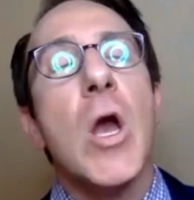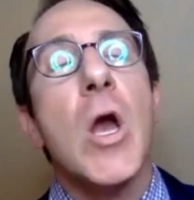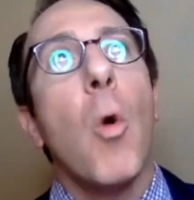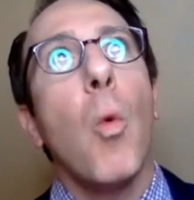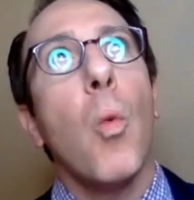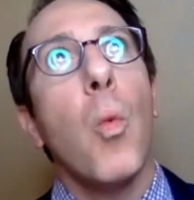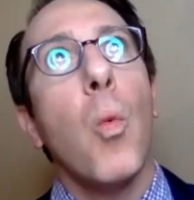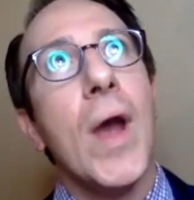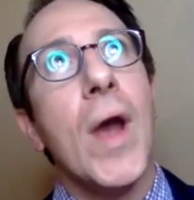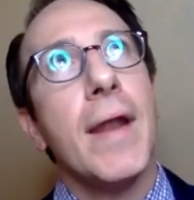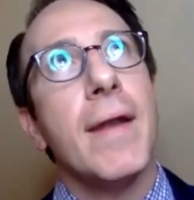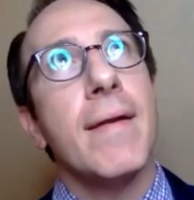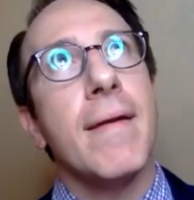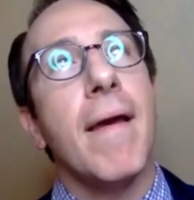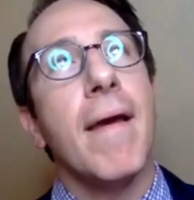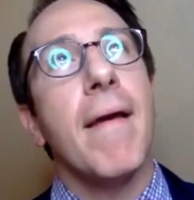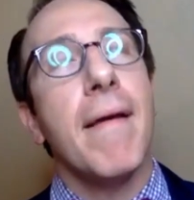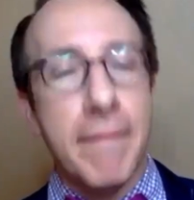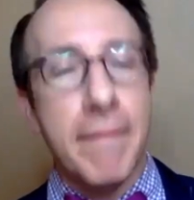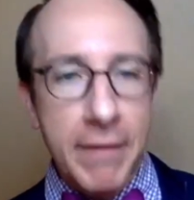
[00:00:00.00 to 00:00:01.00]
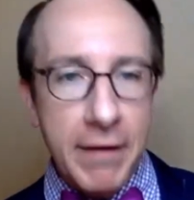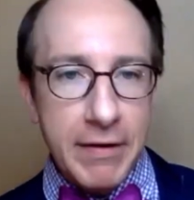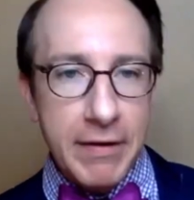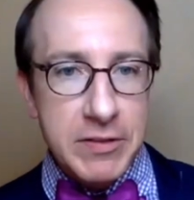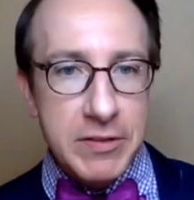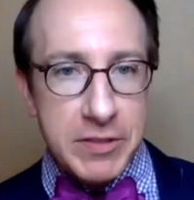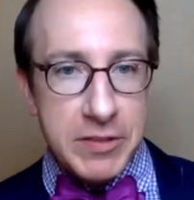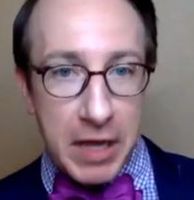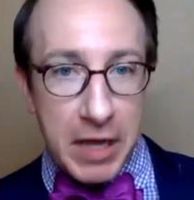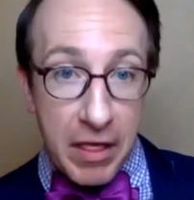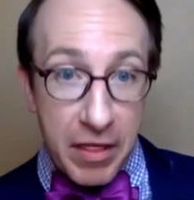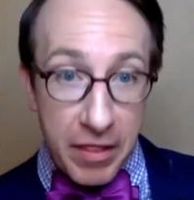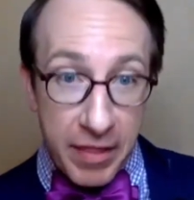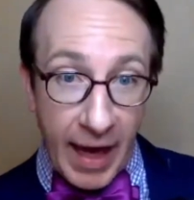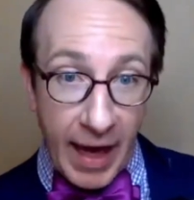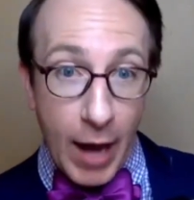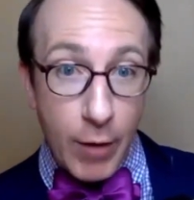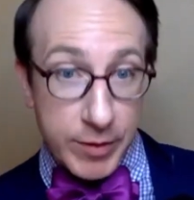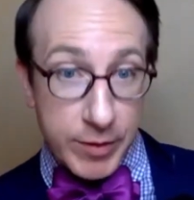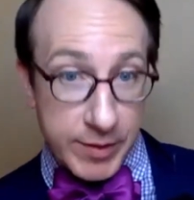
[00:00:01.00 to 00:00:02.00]
When didst
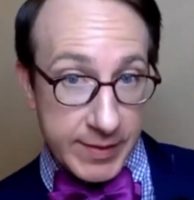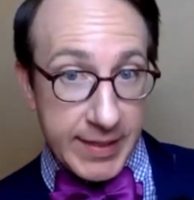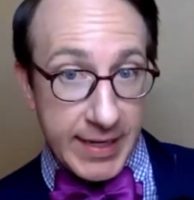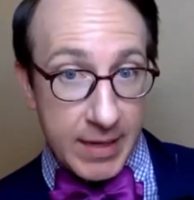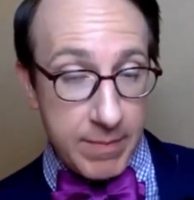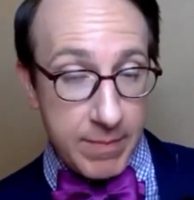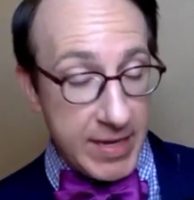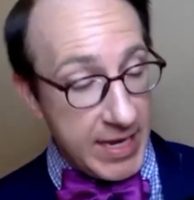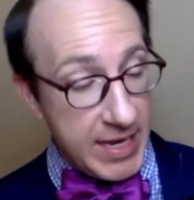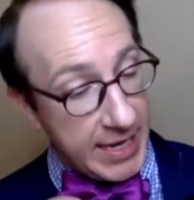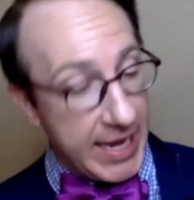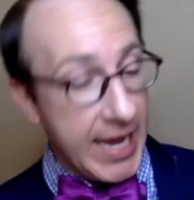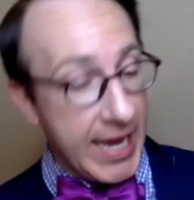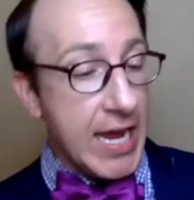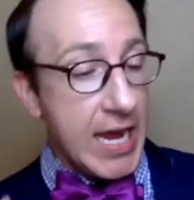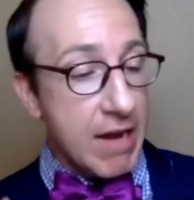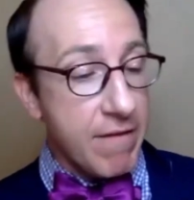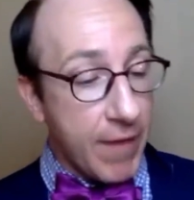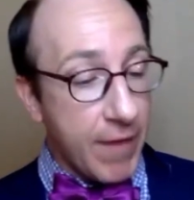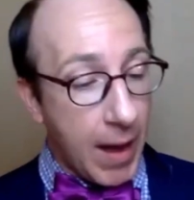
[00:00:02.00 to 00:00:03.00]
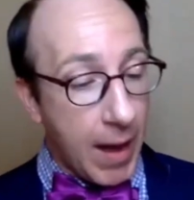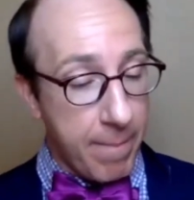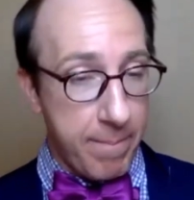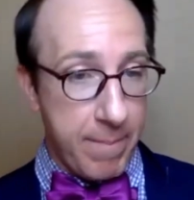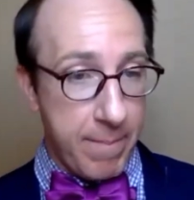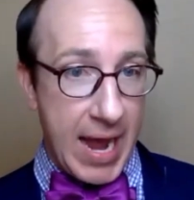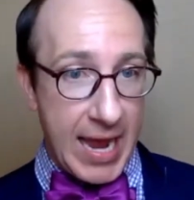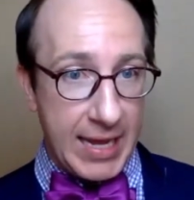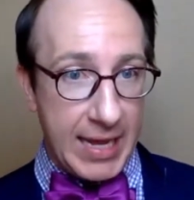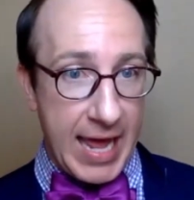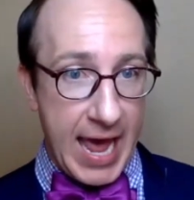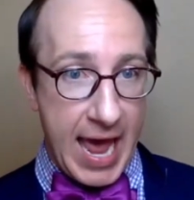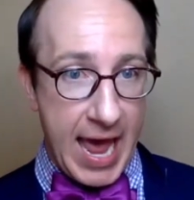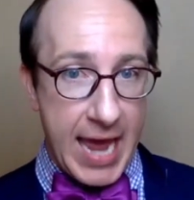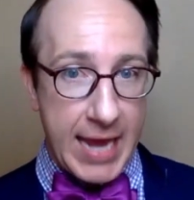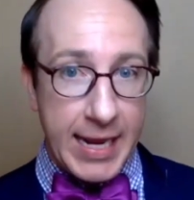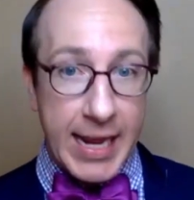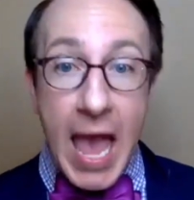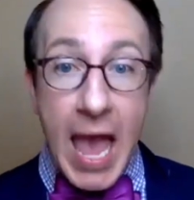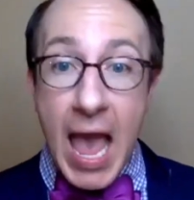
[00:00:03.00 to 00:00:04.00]
thou see me heave up my
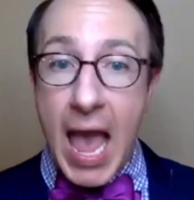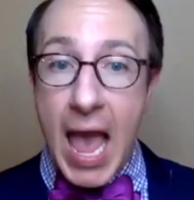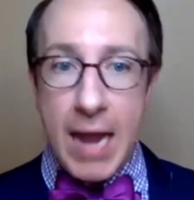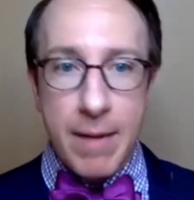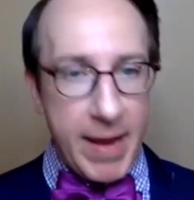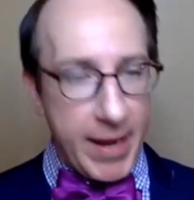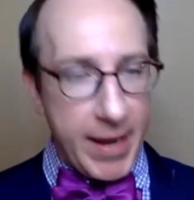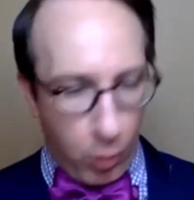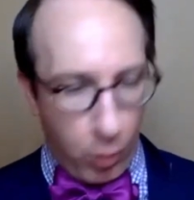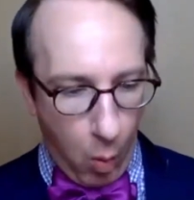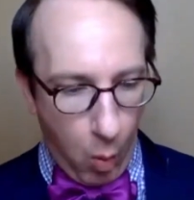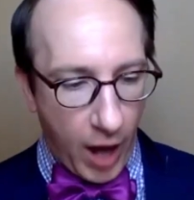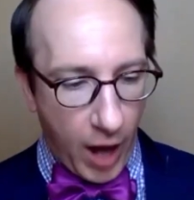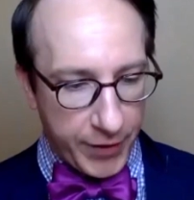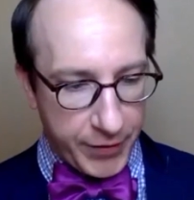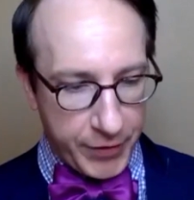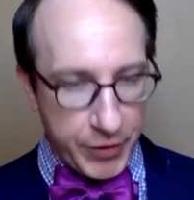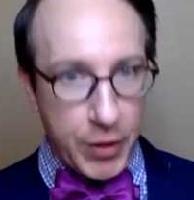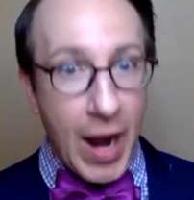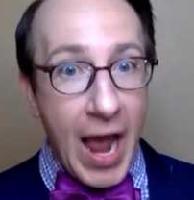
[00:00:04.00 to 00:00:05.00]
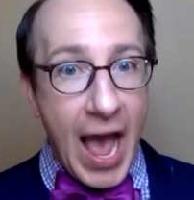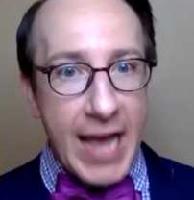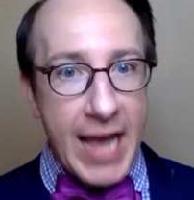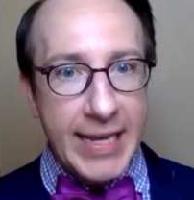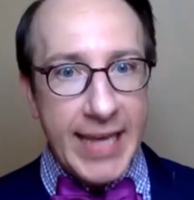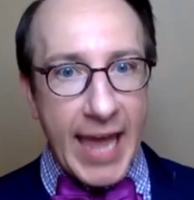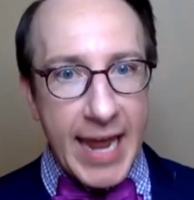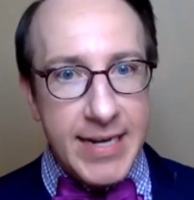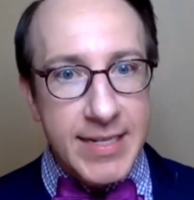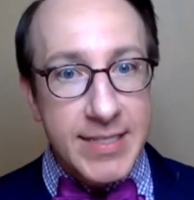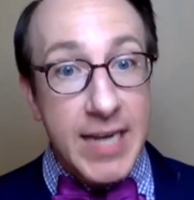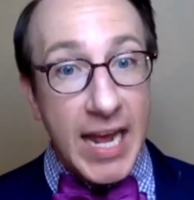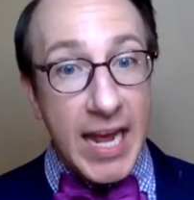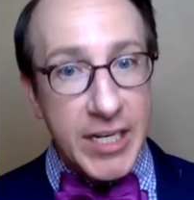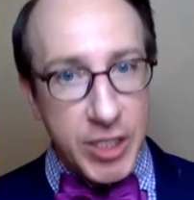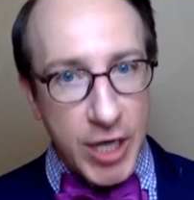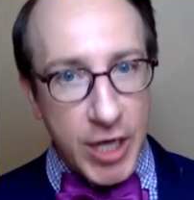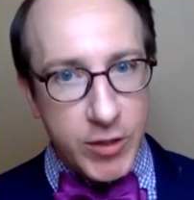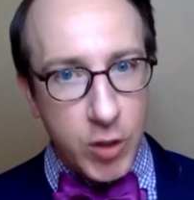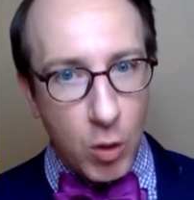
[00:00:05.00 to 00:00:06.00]
leg and make water against a
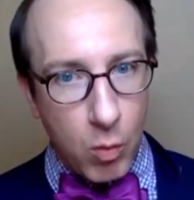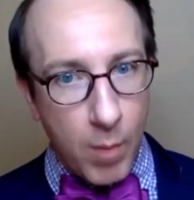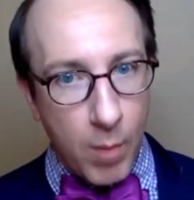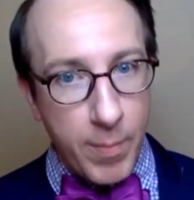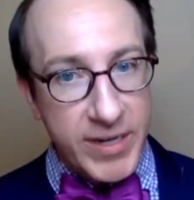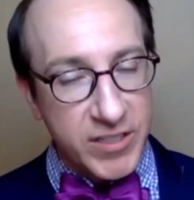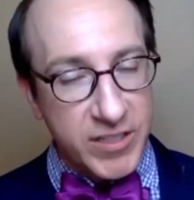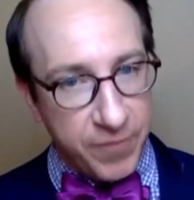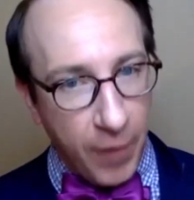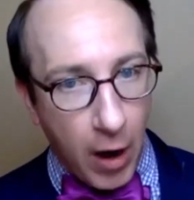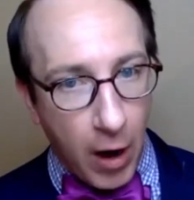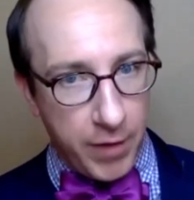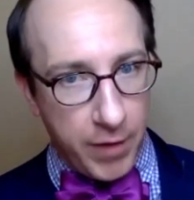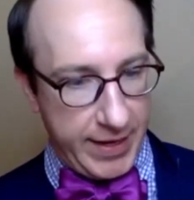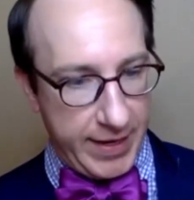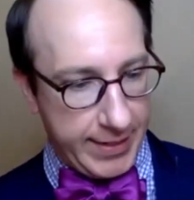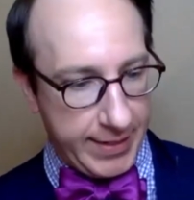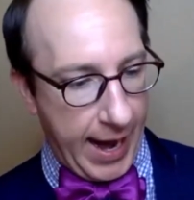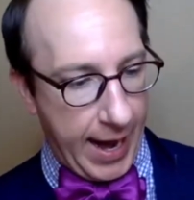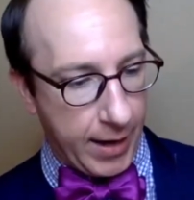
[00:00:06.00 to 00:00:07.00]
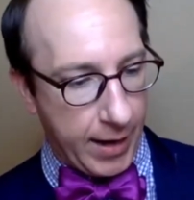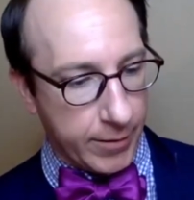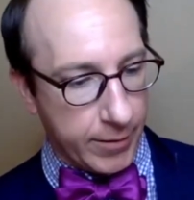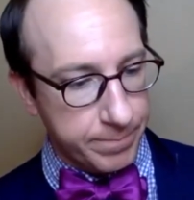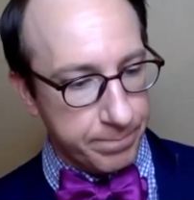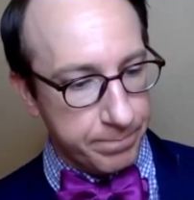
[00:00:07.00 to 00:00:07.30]
gentlewoman's farthingale?